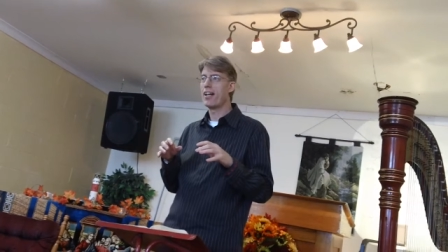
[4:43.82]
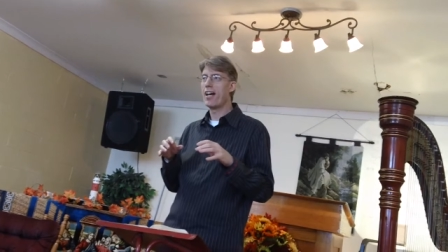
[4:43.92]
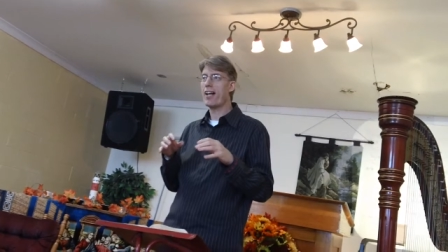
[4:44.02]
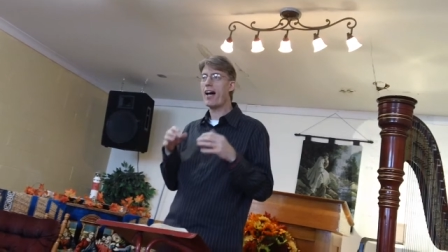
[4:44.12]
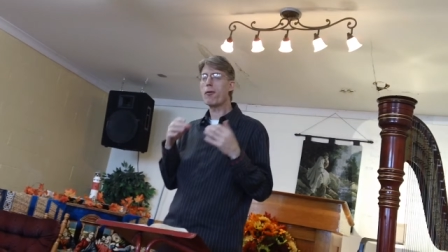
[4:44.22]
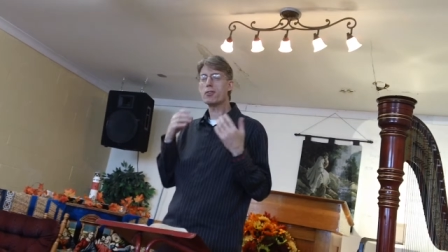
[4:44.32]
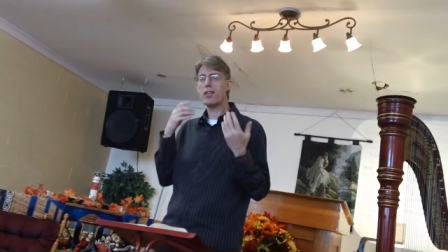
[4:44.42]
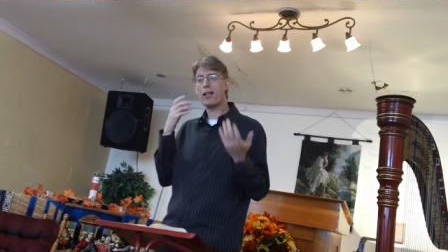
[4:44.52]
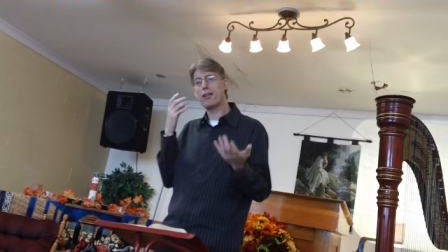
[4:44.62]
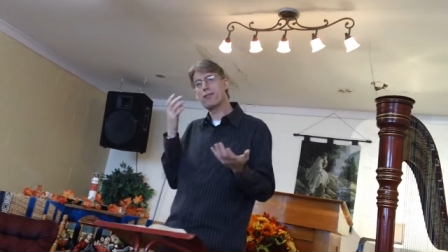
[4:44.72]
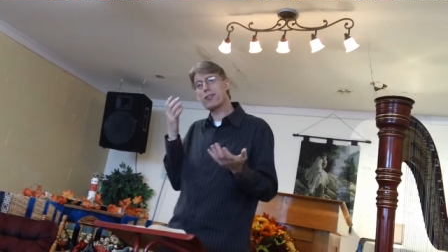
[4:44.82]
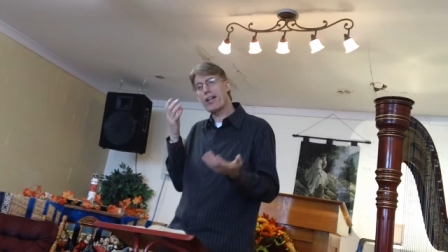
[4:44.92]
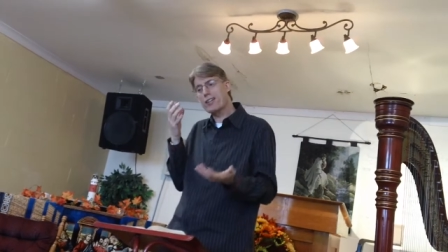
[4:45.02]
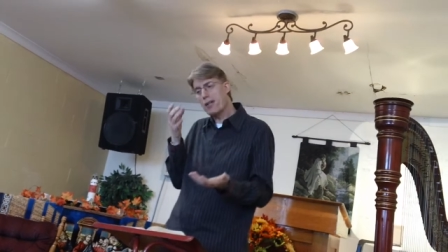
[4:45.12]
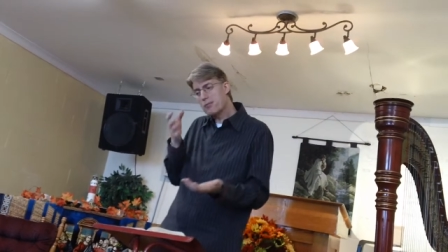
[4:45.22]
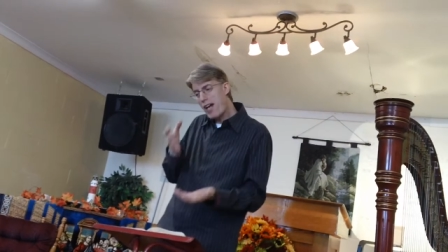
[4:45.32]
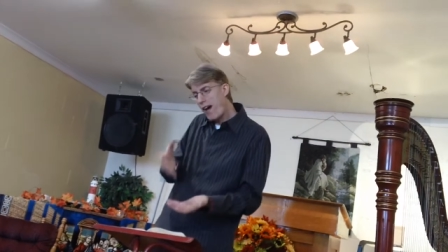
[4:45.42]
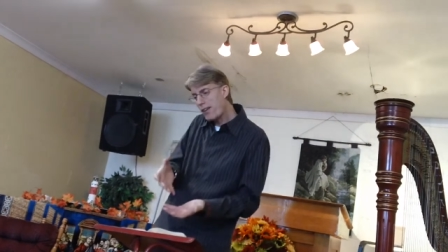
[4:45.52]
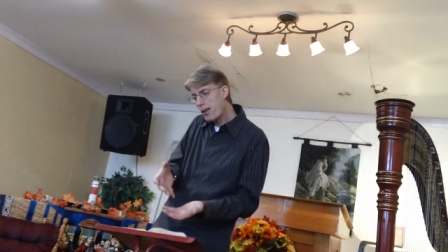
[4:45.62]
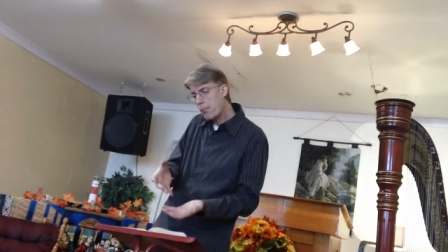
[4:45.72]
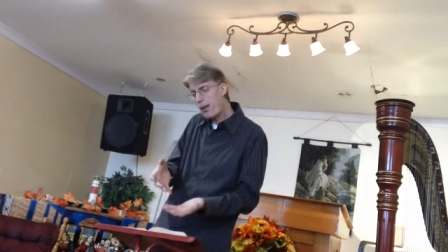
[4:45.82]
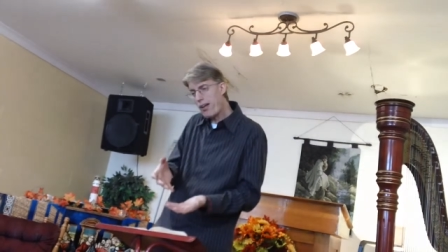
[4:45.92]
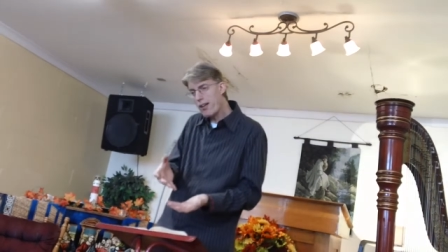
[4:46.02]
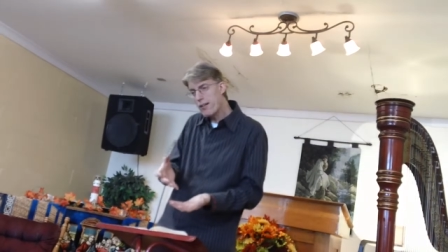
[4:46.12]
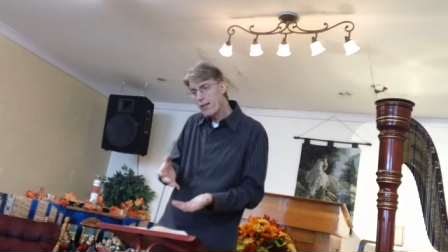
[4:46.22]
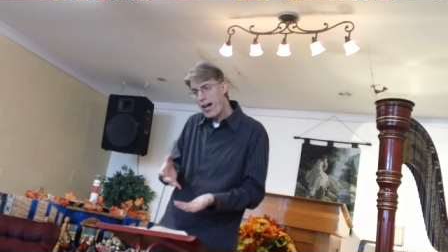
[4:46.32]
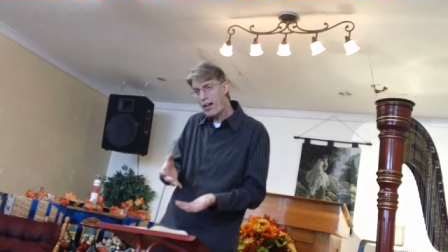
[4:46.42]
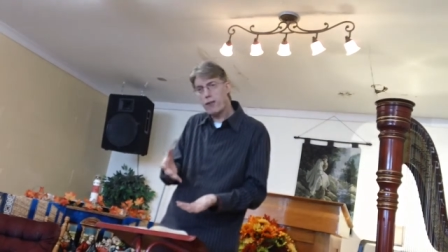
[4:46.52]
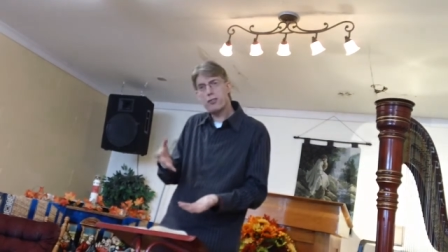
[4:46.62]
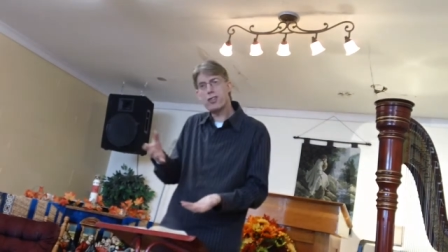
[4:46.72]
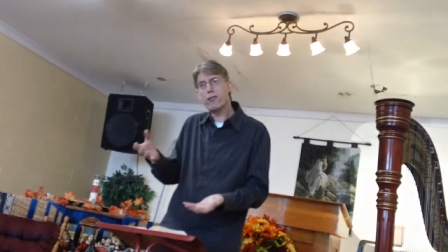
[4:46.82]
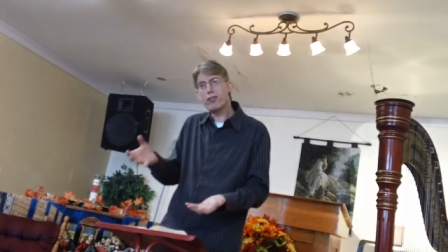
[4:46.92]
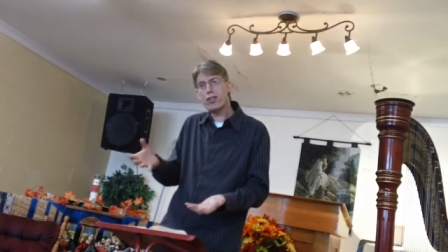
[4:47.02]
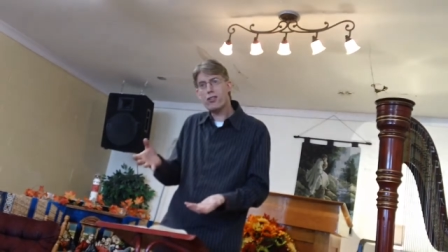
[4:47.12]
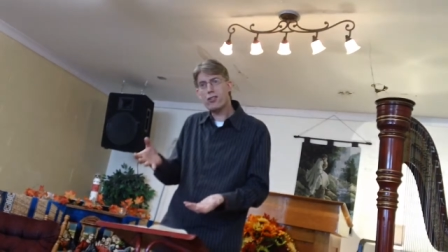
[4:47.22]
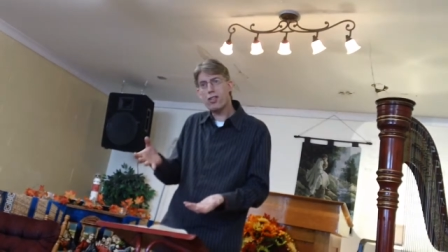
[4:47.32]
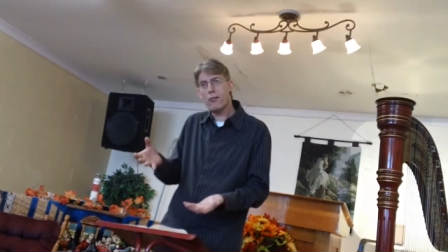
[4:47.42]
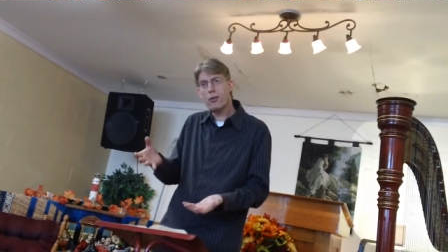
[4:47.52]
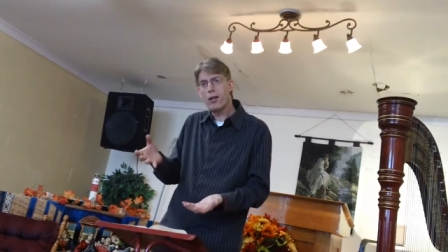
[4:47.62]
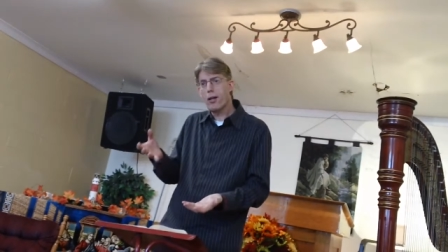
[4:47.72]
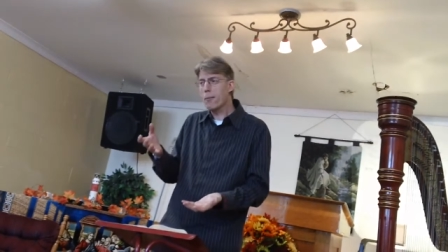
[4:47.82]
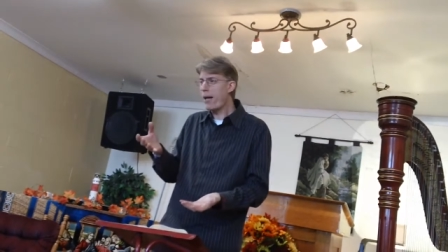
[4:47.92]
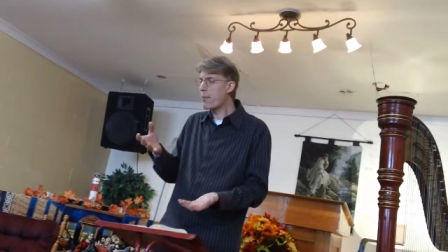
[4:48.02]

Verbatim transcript: And I almost like, as I'm down in the pit, I don't know if it was a vision or something, but I